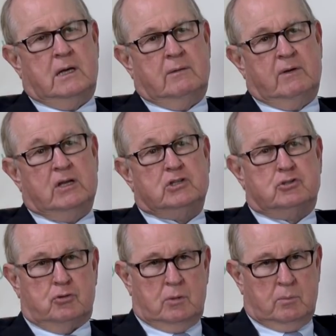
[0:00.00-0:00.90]
of a
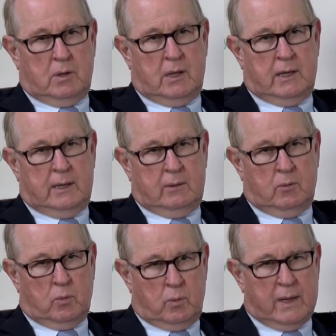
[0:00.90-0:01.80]
germline
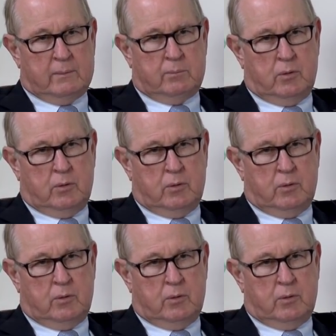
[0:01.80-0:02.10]
RET